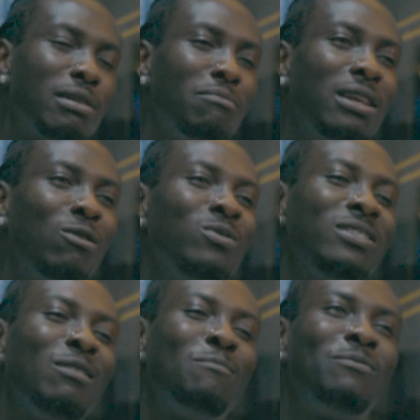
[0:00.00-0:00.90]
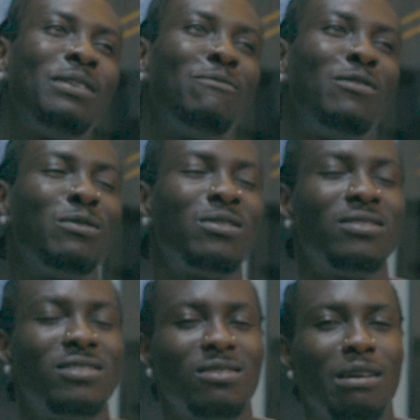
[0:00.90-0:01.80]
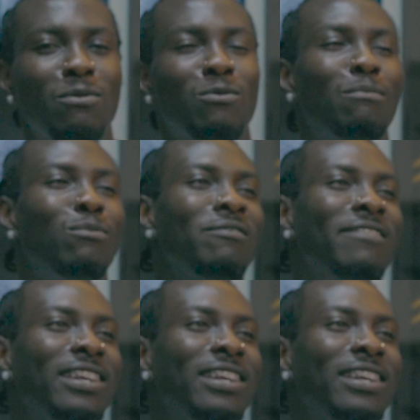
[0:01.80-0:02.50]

I mean, I wouldn't say I'm prepared for it because I mean we're born